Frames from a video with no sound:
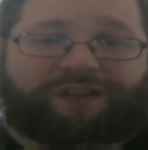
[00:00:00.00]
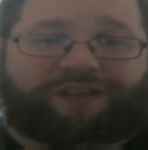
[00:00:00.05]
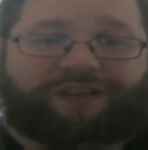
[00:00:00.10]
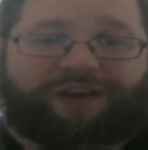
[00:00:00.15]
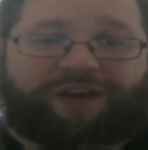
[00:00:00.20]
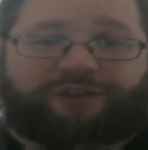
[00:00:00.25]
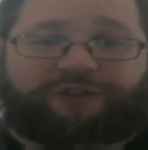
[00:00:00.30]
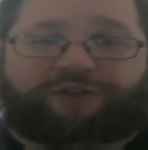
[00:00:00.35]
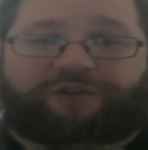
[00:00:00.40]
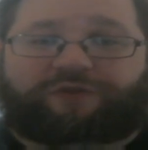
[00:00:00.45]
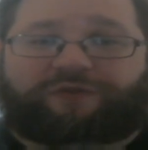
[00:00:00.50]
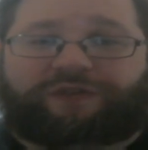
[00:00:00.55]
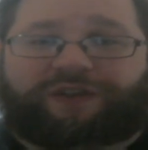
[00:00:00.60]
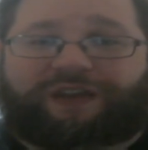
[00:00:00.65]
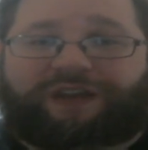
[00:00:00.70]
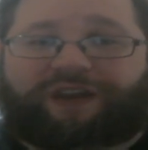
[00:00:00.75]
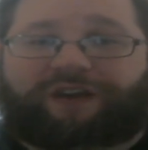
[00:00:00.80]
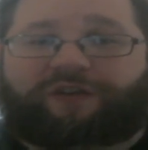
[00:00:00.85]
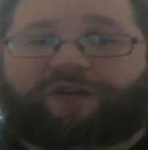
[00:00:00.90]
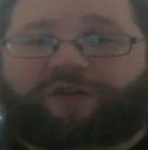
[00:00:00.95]
Thus you
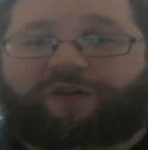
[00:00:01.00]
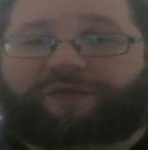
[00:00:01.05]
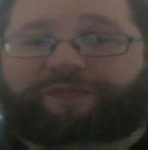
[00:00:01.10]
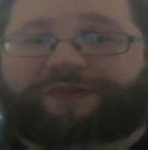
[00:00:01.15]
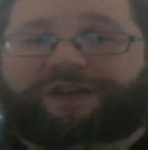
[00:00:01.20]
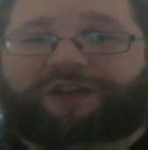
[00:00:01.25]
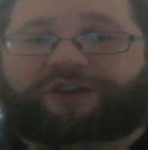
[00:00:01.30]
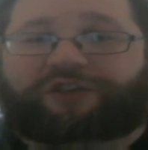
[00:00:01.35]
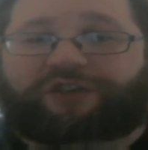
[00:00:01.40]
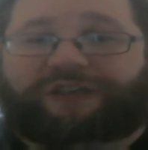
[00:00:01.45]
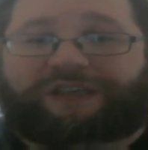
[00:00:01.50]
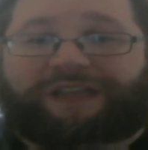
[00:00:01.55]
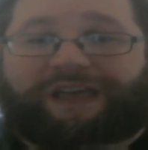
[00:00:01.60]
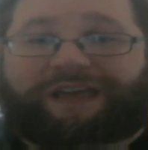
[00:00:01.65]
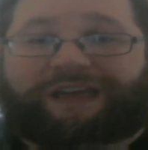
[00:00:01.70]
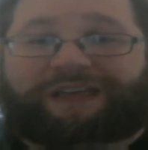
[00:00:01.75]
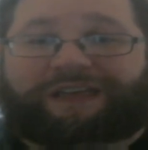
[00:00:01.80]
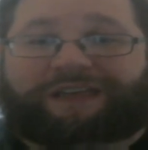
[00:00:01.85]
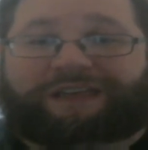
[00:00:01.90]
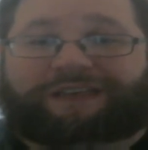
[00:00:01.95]
get an RPG
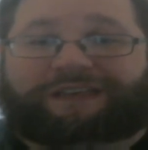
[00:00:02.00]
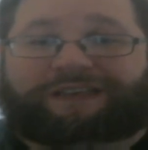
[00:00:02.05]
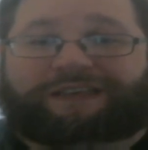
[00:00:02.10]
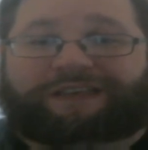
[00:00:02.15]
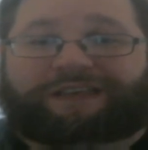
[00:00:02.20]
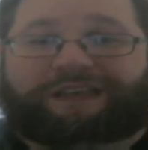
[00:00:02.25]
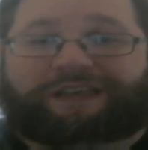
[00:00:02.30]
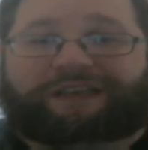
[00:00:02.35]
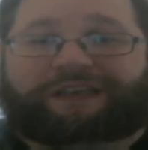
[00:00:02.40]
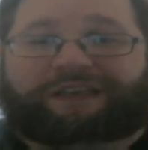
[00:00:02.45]
that is